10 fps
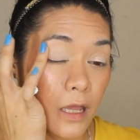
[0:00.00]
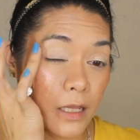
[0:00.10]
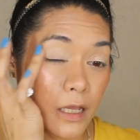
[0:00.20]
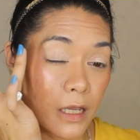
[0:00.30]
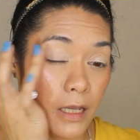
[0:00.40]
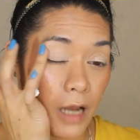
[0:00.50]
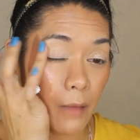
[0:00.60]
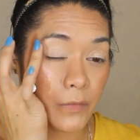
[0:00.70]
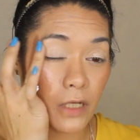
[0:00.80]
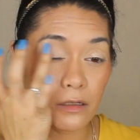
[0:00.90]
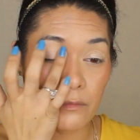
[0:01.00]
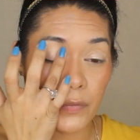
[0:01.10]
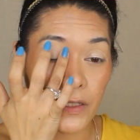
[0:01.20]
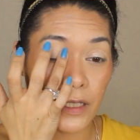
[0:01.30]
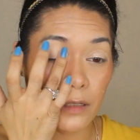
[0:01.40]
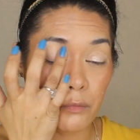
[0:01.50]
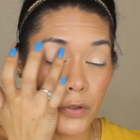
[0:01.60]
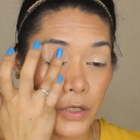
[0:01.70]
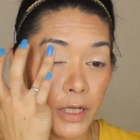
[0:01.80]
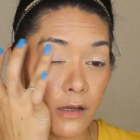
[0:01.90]
And I'm gonna be
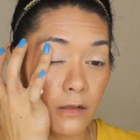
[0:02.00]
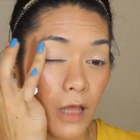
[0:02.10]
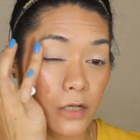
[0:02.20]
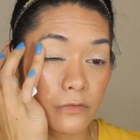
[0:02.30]
putting a lot